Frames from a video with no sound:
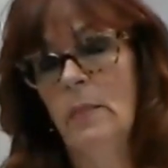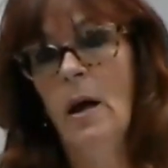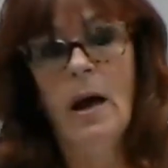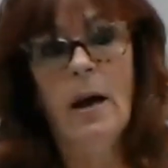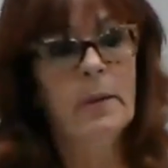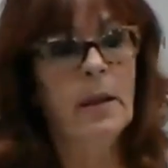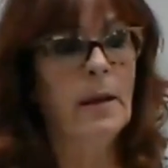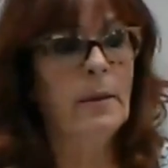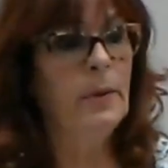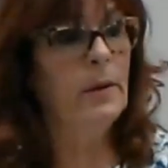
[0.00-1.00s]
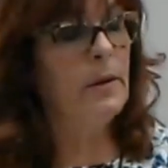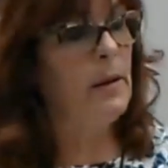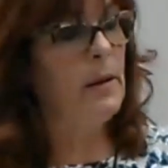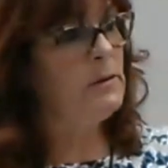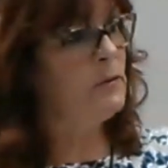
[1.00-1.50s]
I would line beer
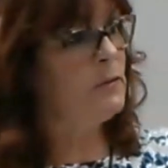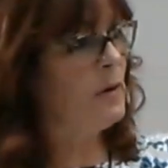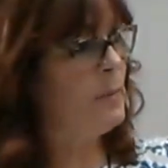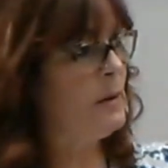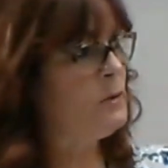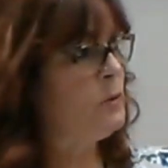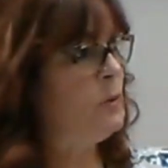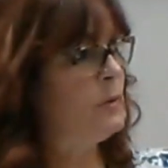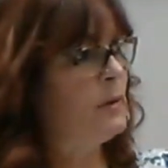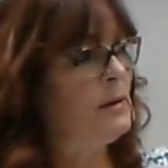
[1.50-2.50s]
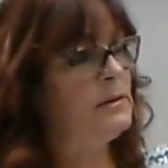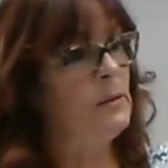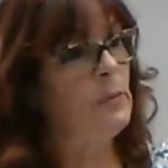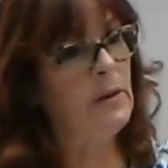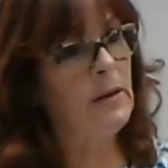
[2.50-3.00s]
cans in front of my door in case
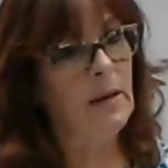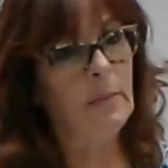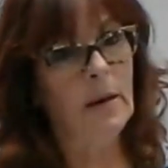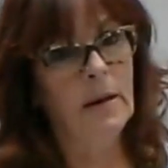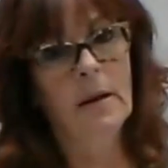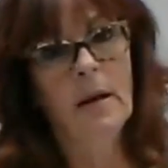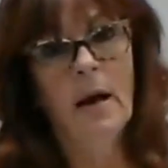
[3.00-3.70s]
someone came in.